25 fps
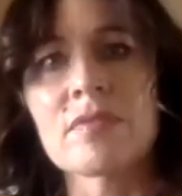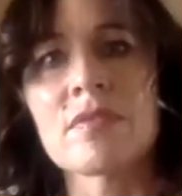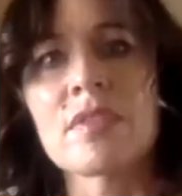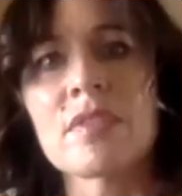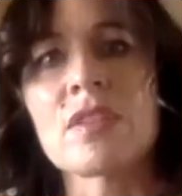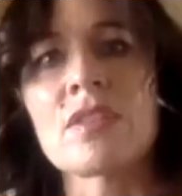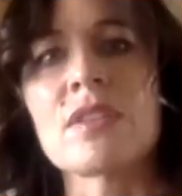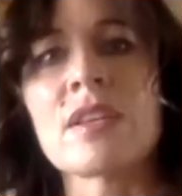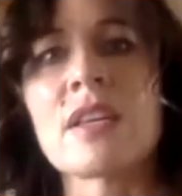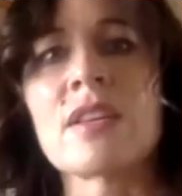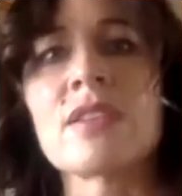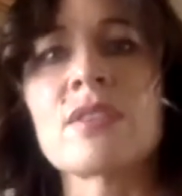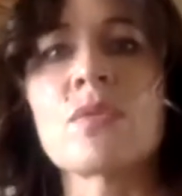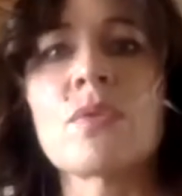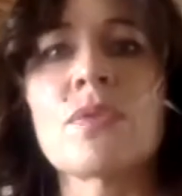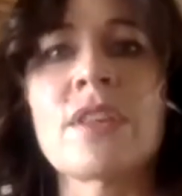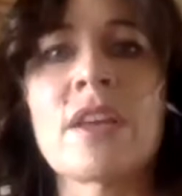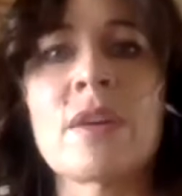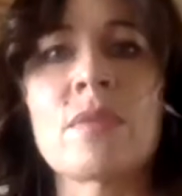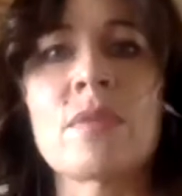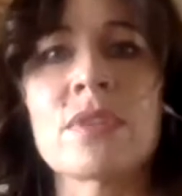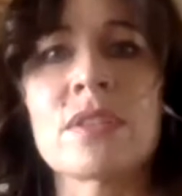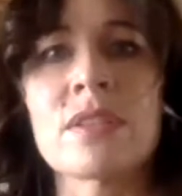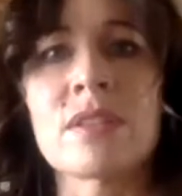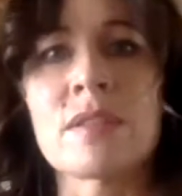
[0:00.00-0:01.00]
because I thought
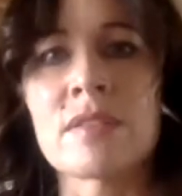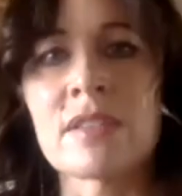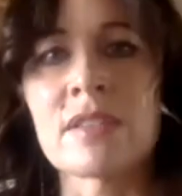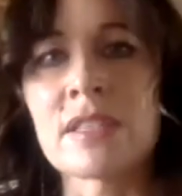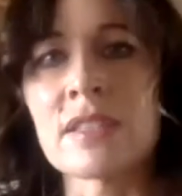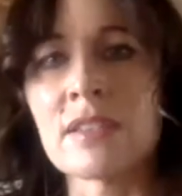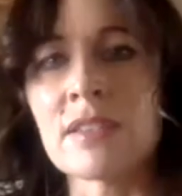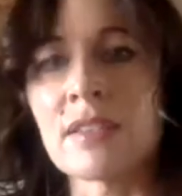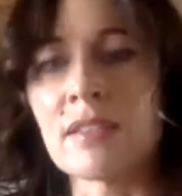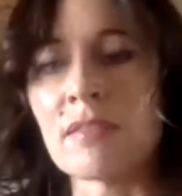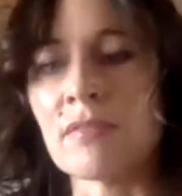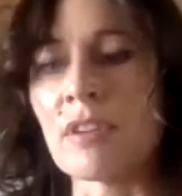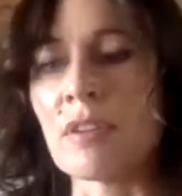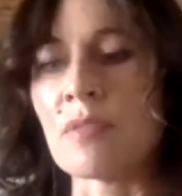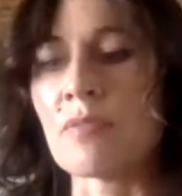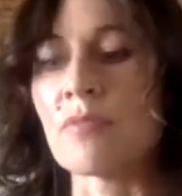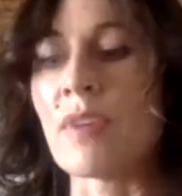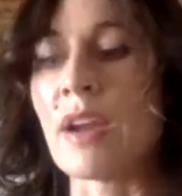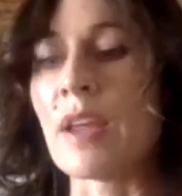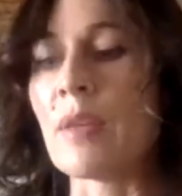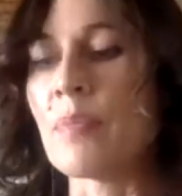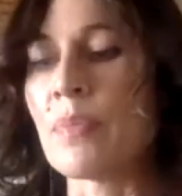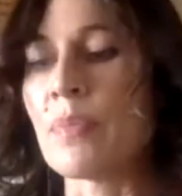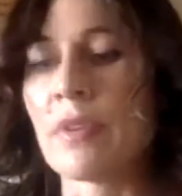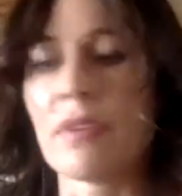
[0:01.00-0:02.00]
that was
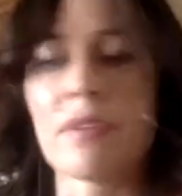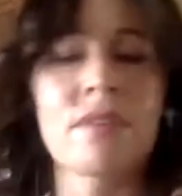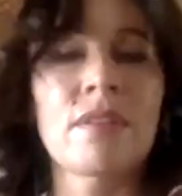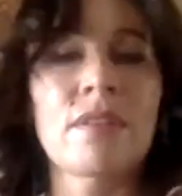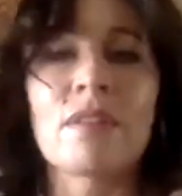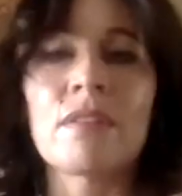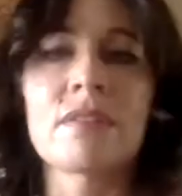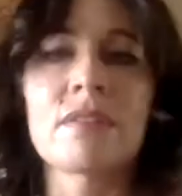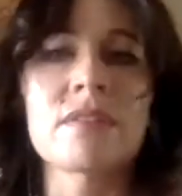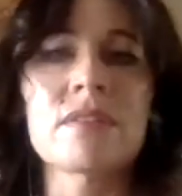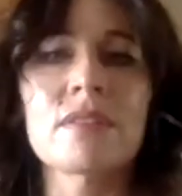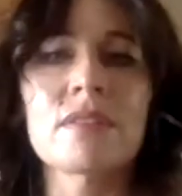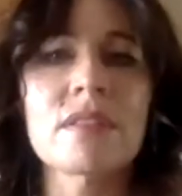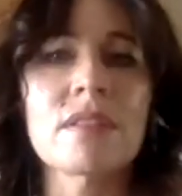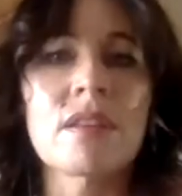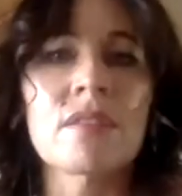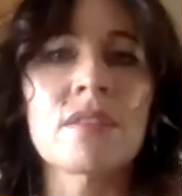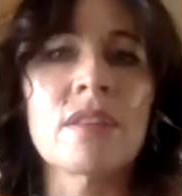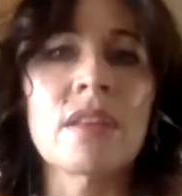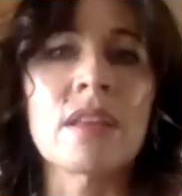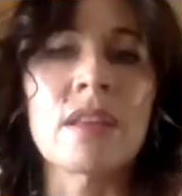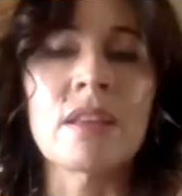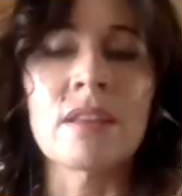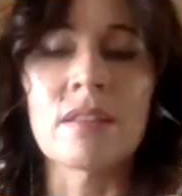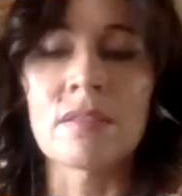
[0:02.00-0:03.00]
raping and
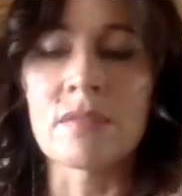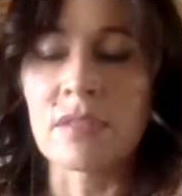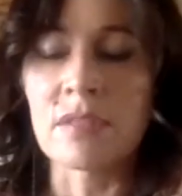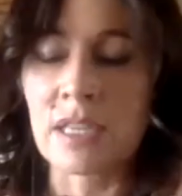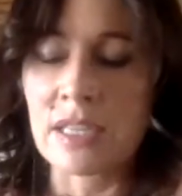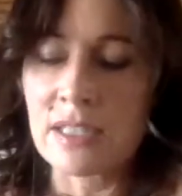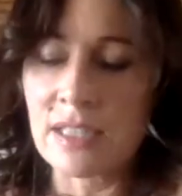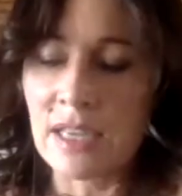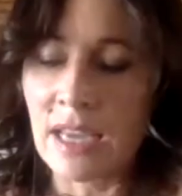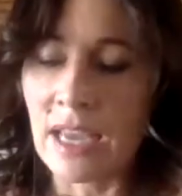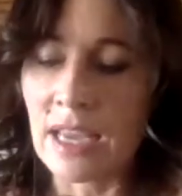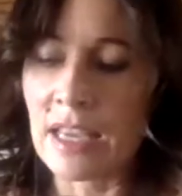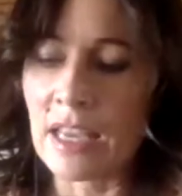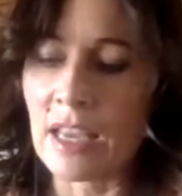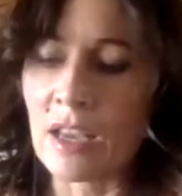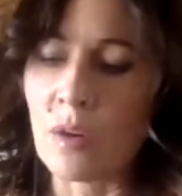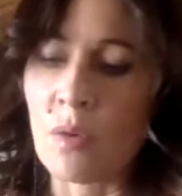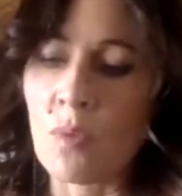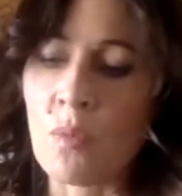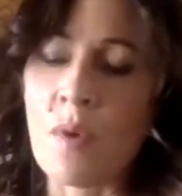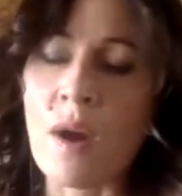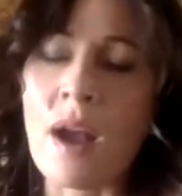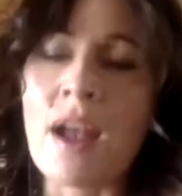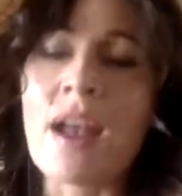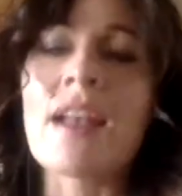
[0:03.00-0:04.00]
the and taking
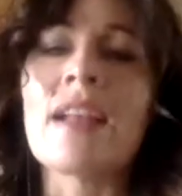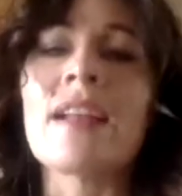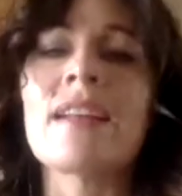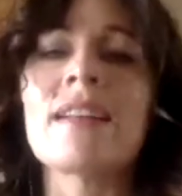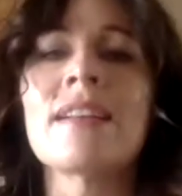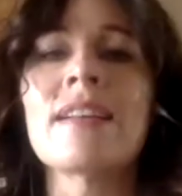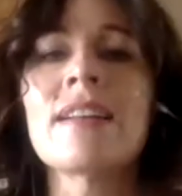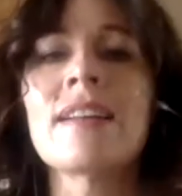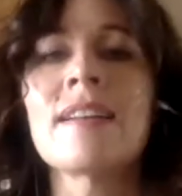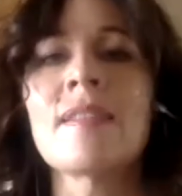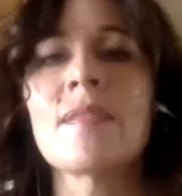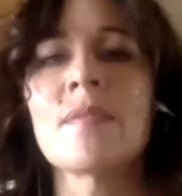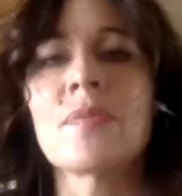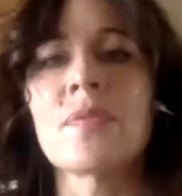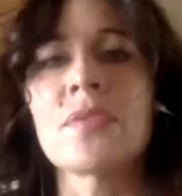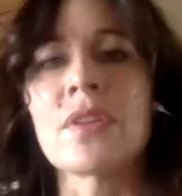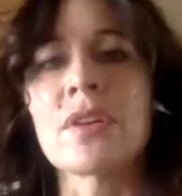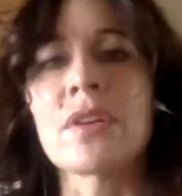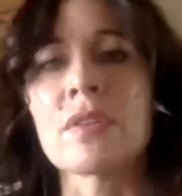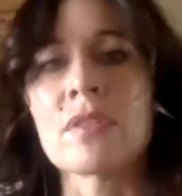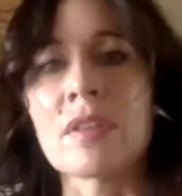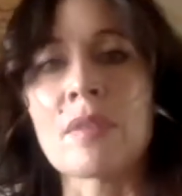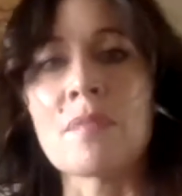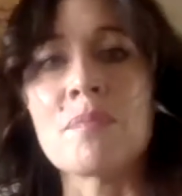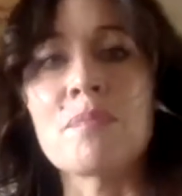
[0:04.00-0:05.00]
away
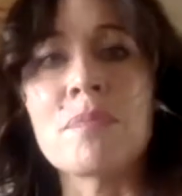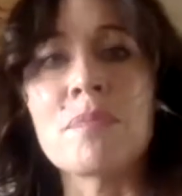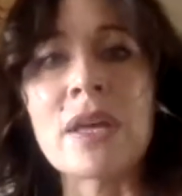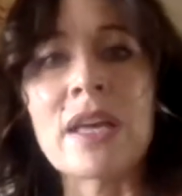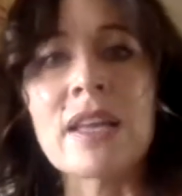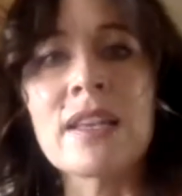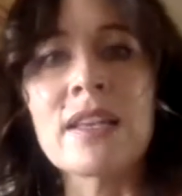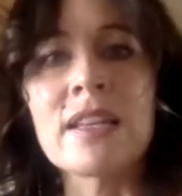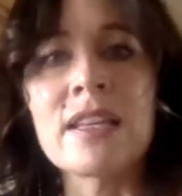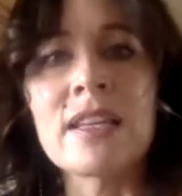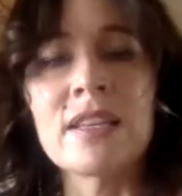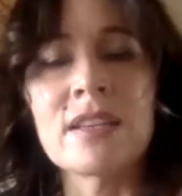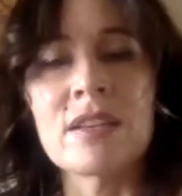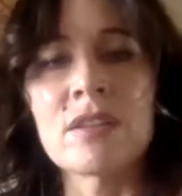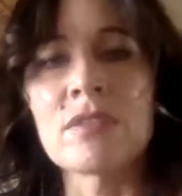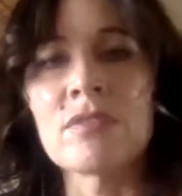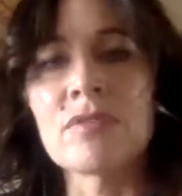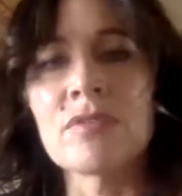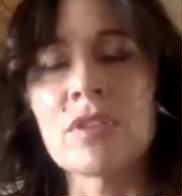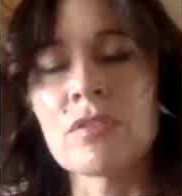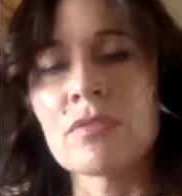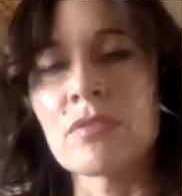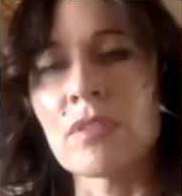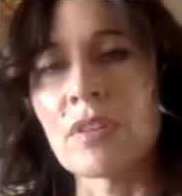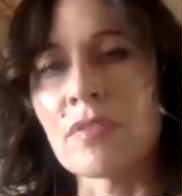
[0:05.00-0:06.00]
the, the belly of
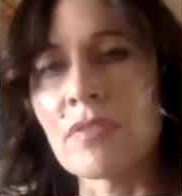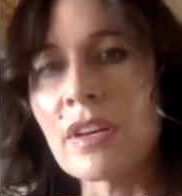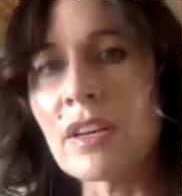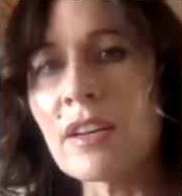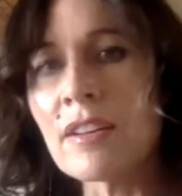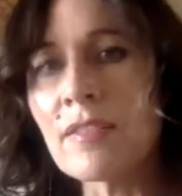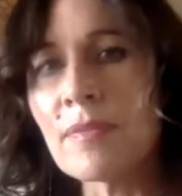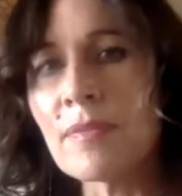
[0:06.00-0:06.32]
the river.